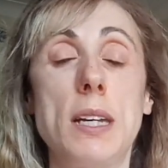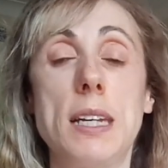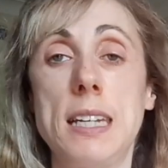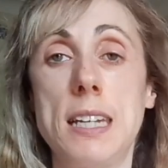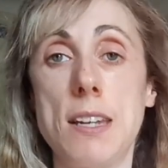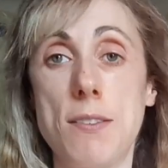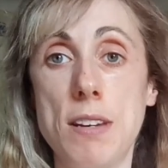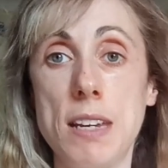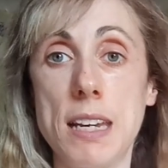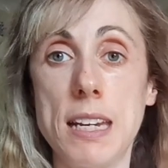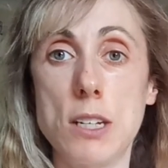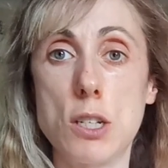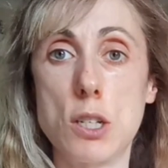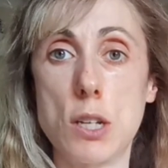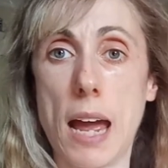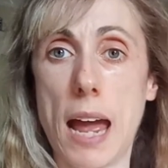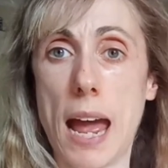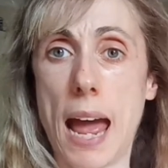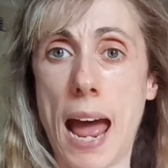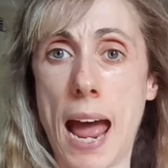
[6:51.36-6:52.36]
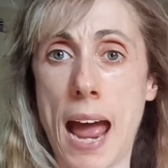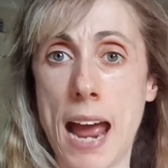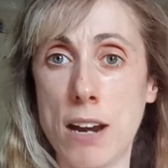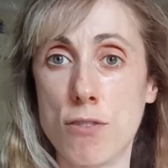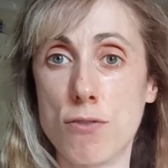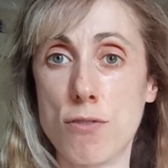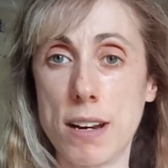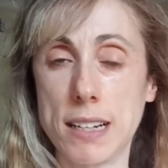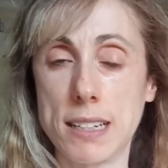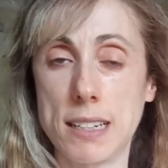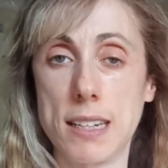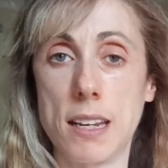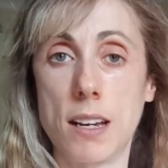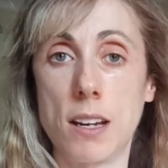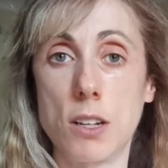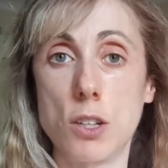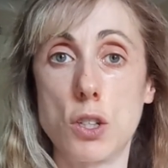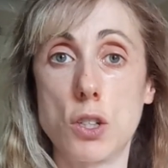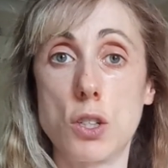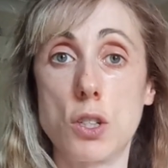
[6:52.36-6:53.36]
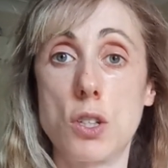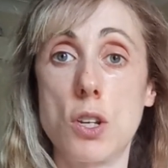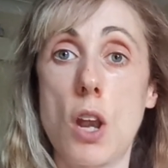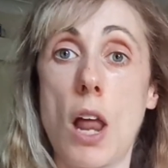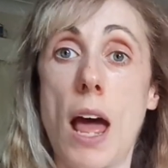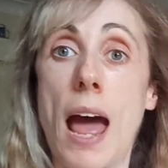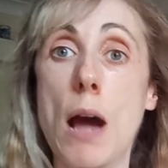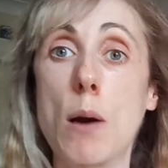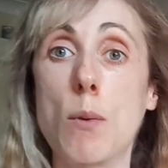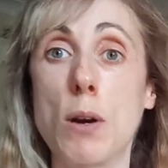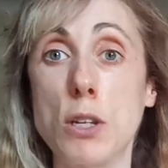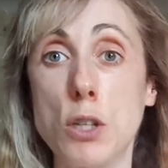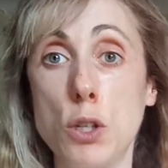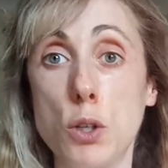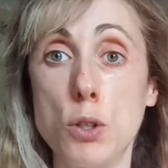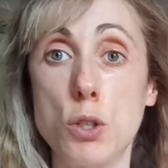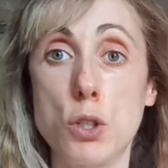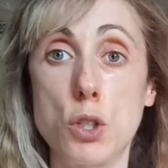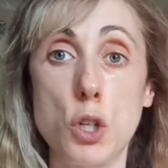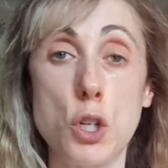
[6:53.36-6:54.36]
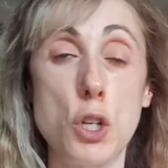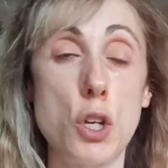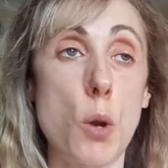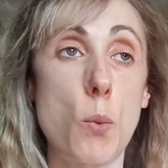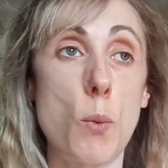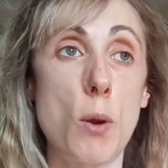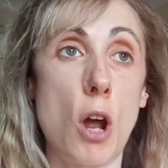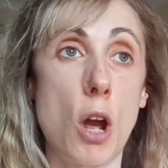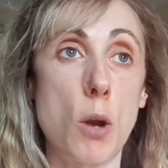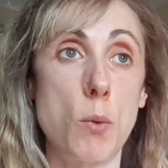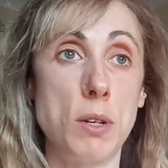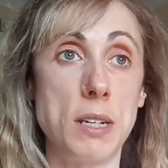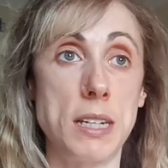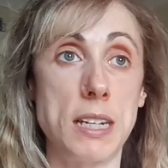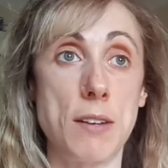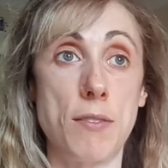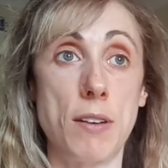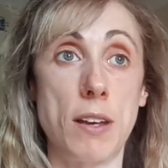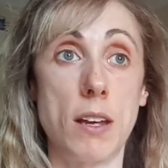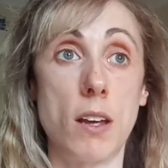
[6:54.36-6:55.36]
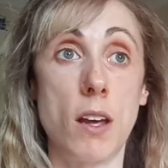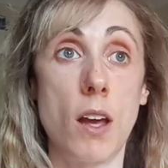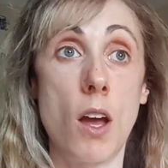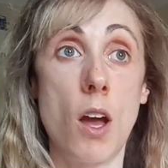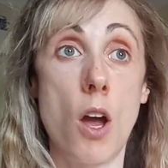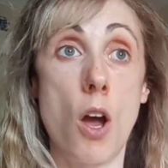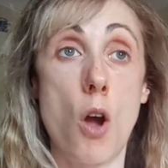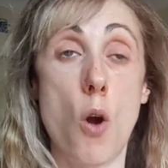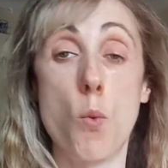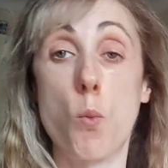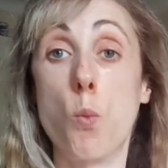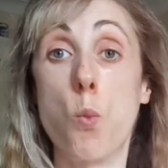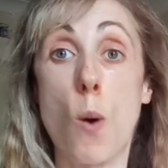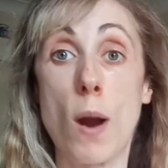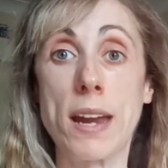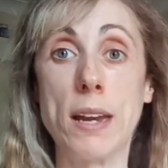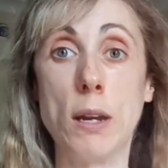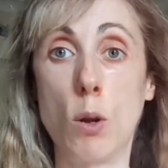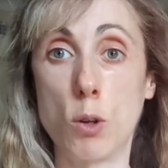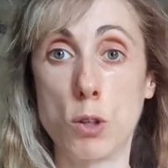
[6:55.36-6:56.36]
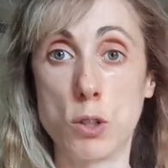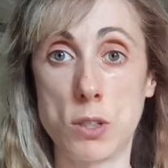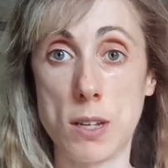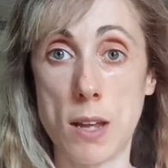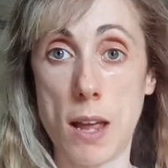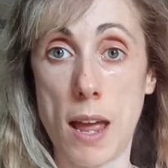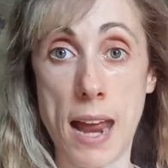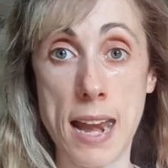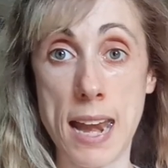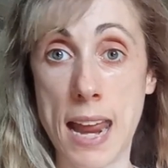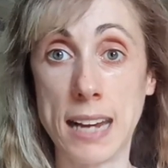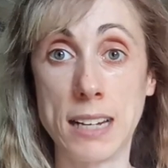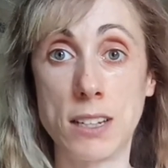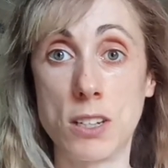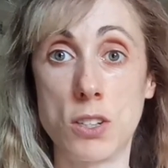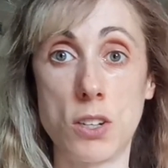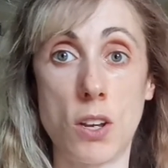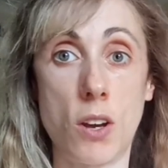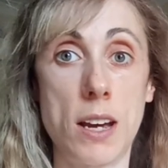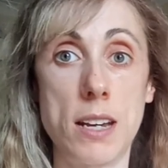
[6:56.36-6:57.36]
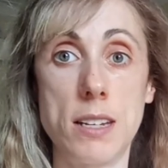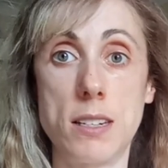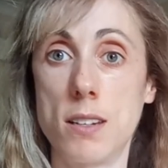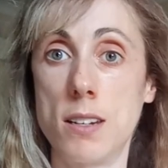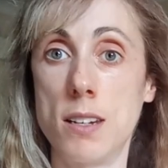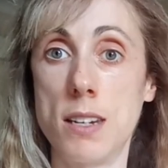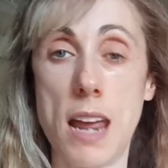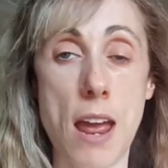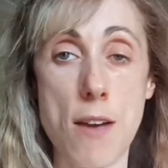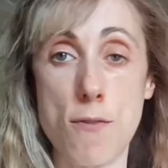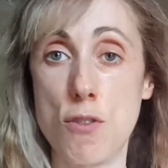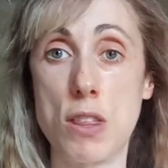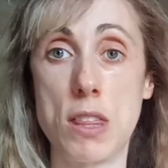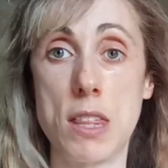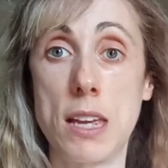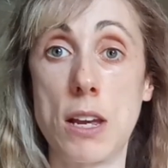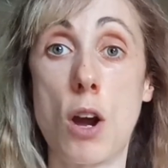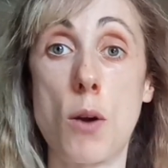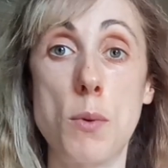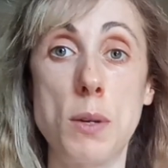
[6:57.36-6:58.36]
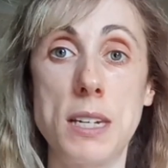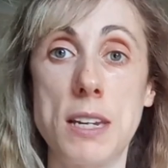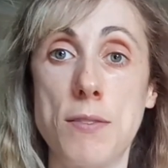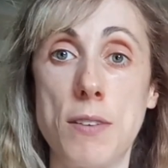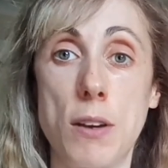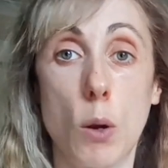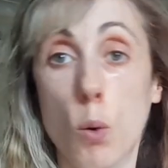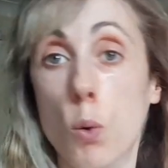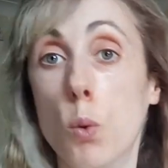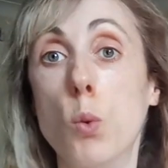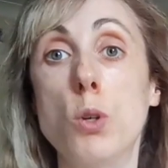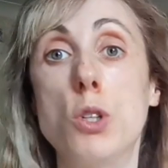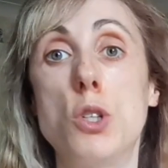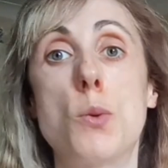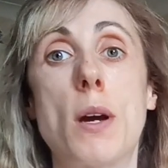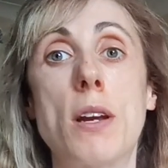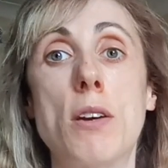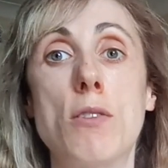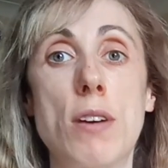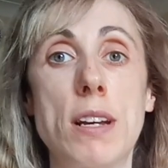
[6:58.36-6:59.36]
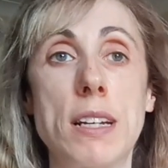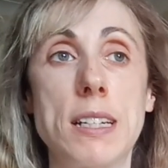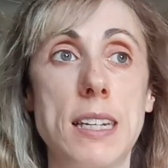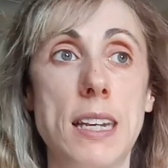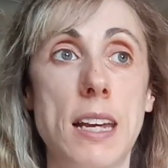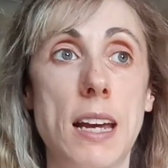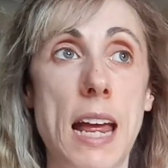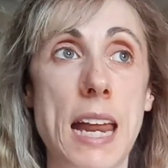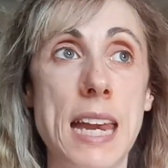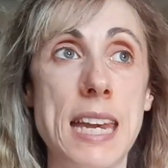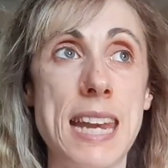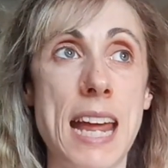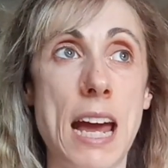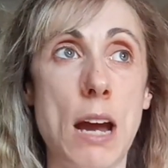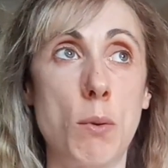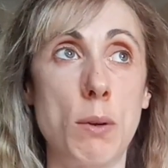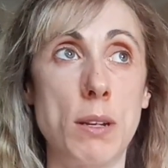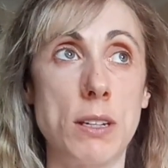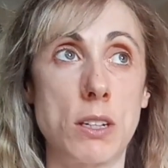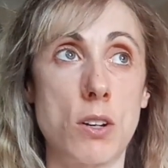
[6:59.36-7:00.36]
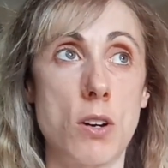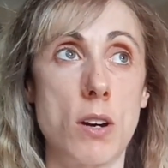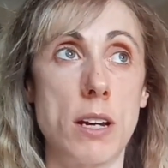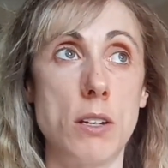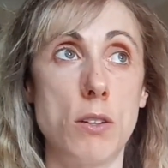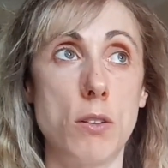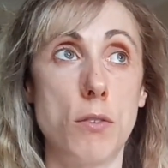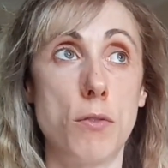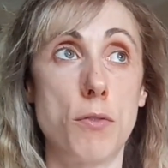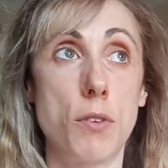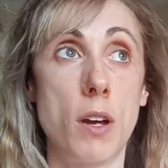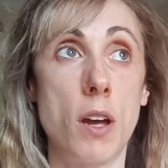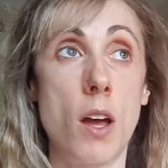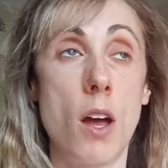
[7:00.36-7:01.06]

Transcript: giving into anorexia how I used to, when I would give it weight loss and exercise and everything, I would give it all to anorexia. And now it's kind of,